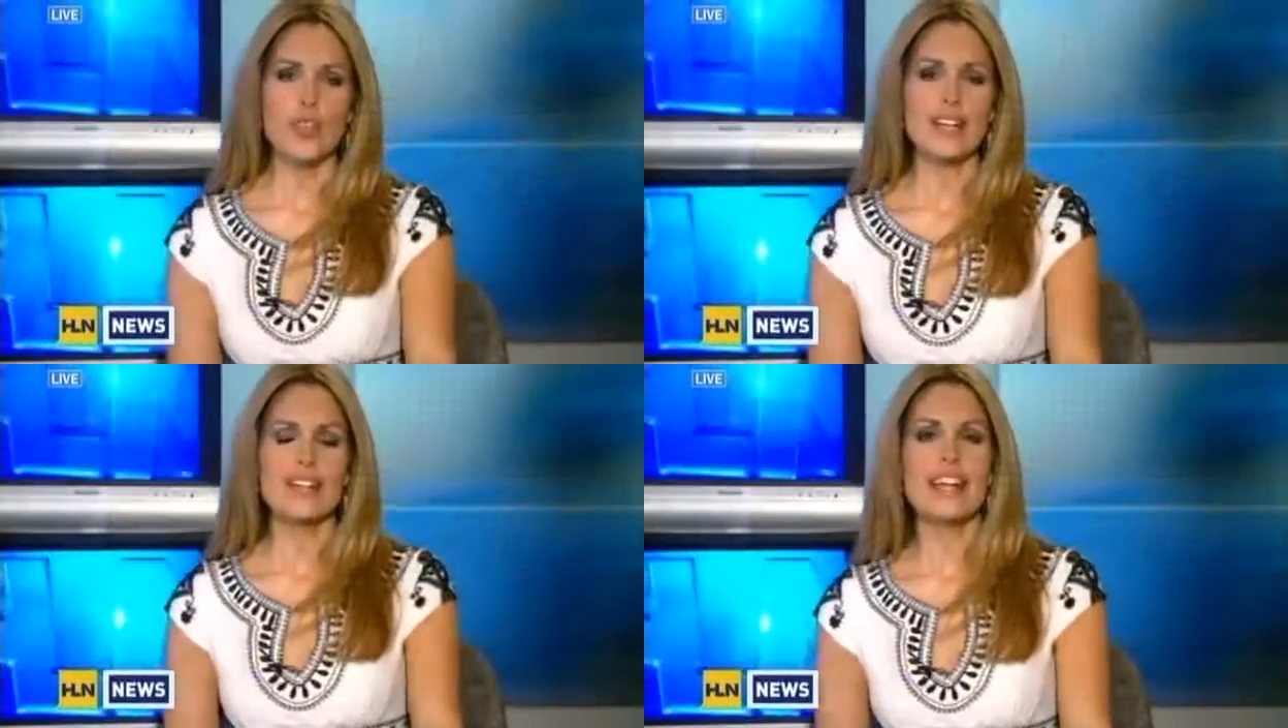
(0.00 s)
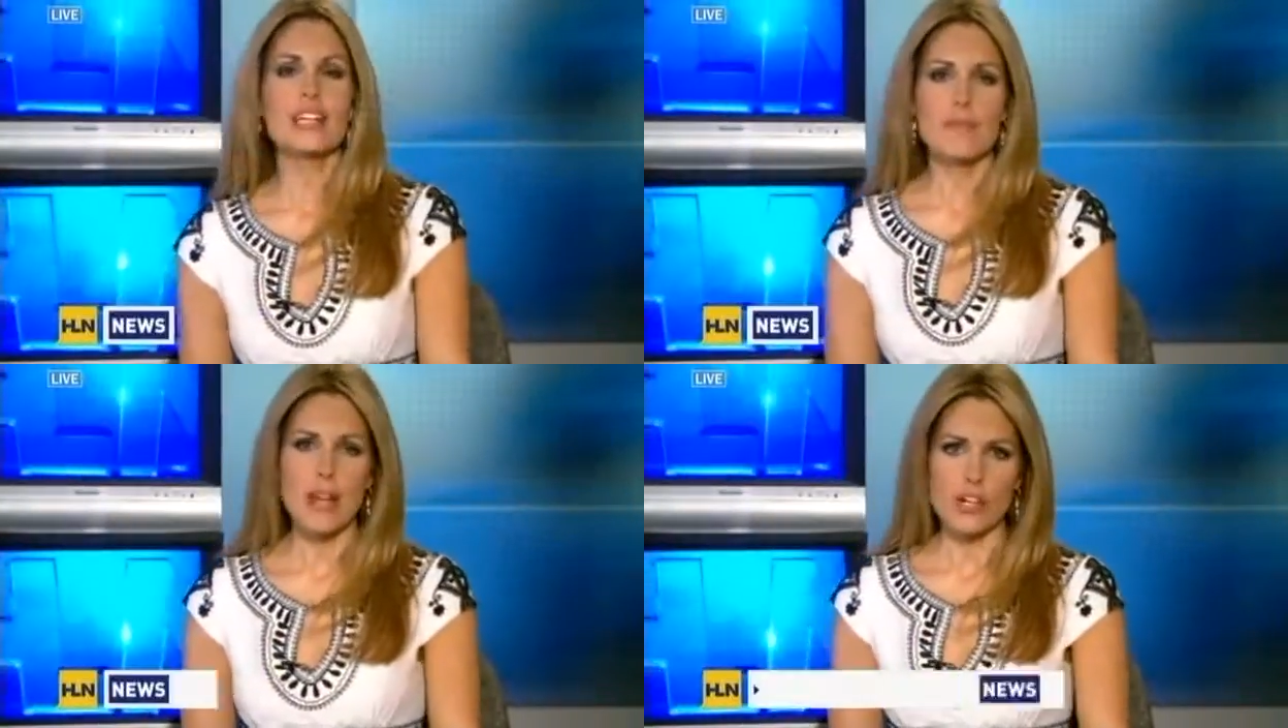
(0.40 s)
the
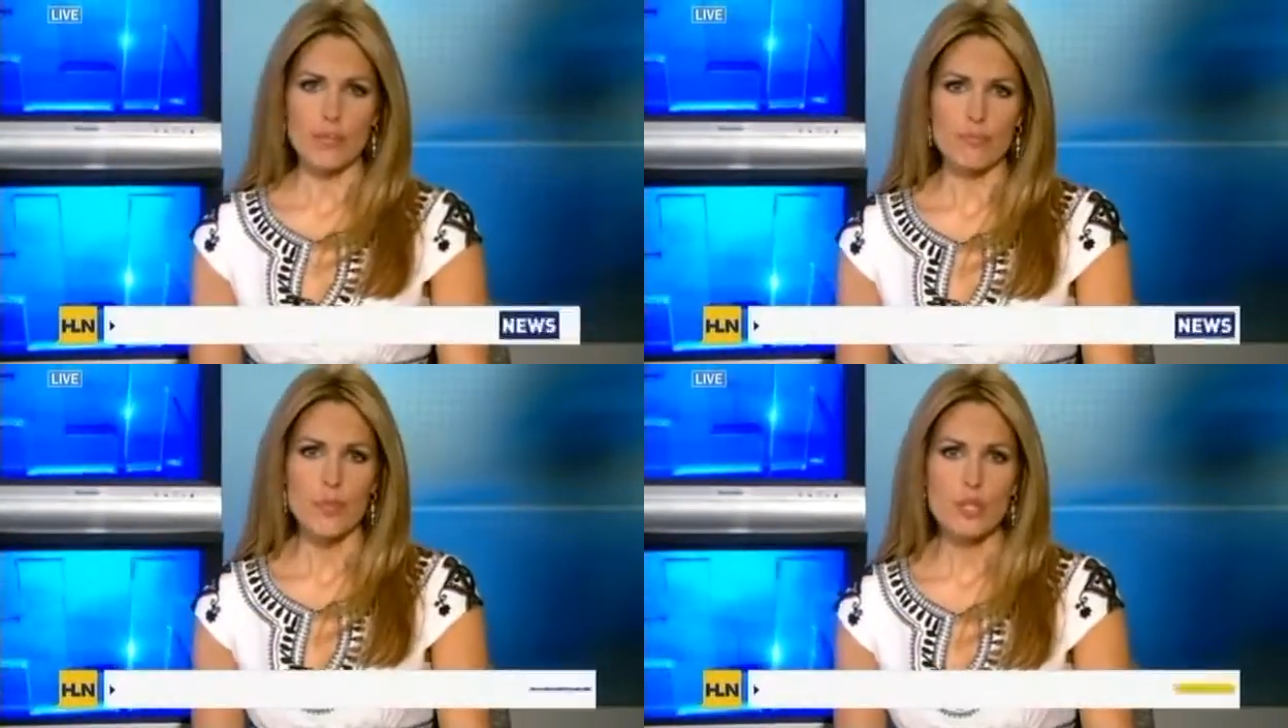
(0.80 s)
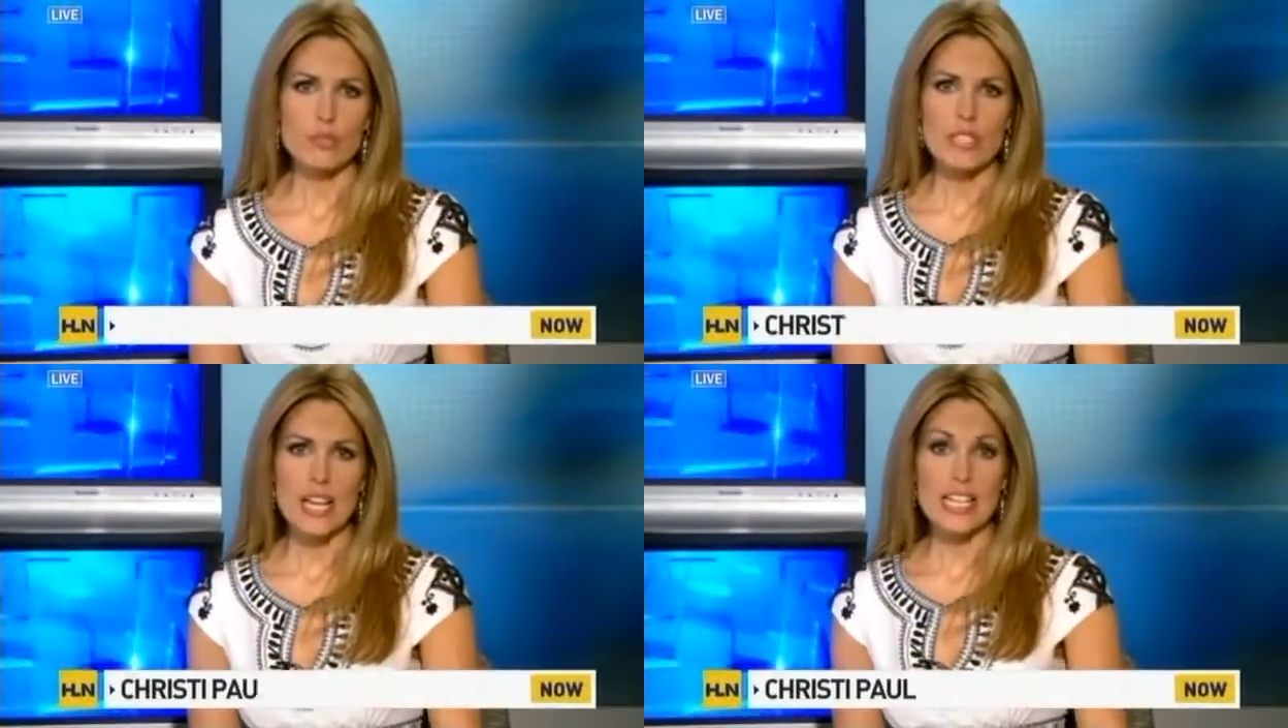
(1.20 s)
Connecticut mayor who
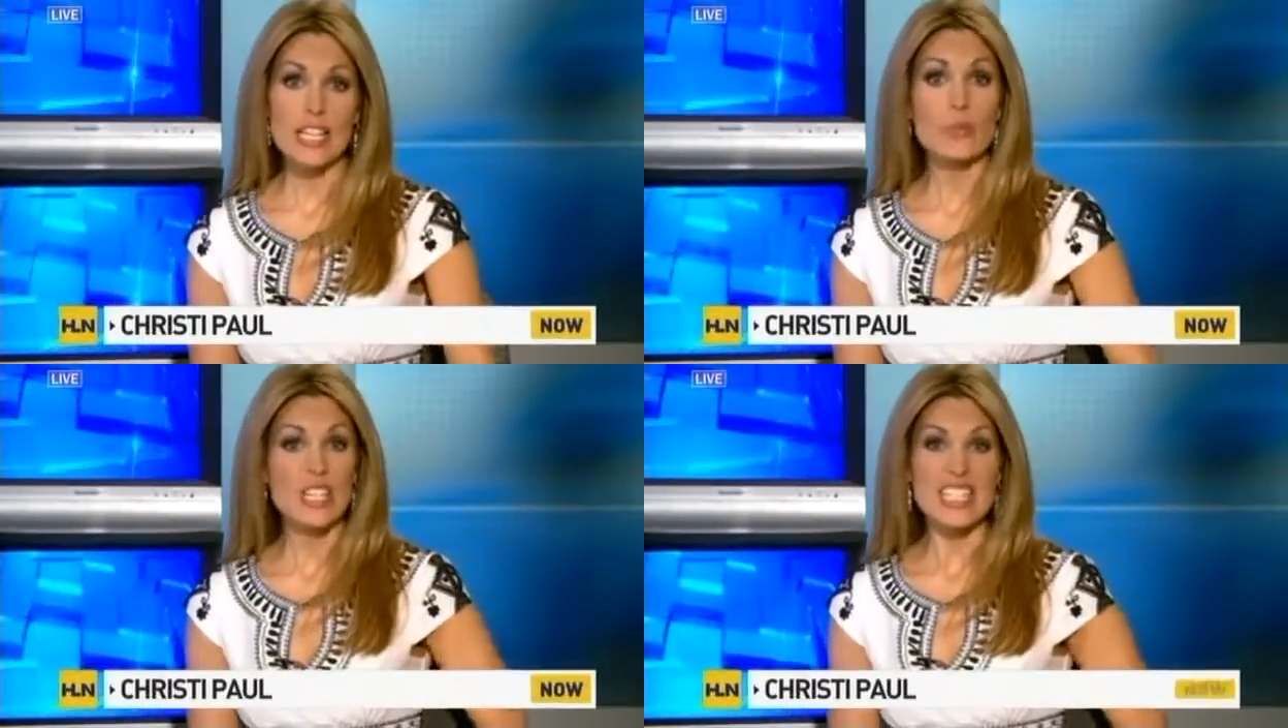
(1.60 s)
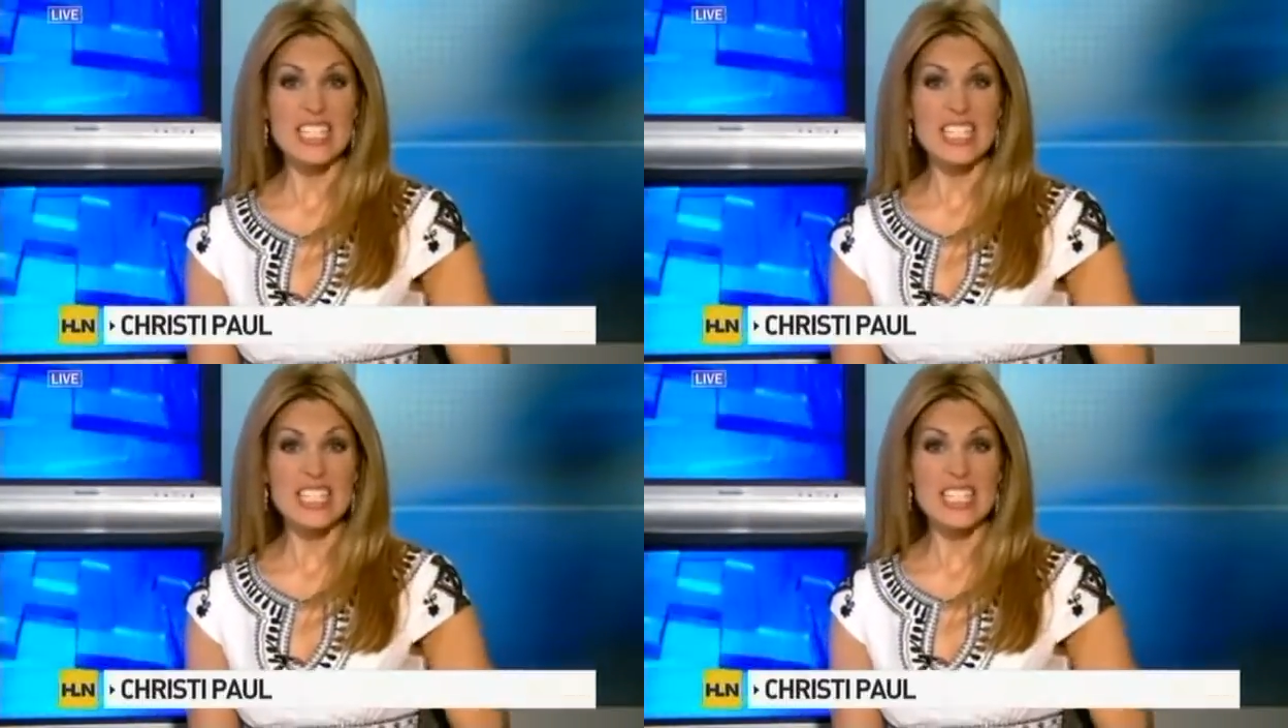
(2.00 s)
said he would eat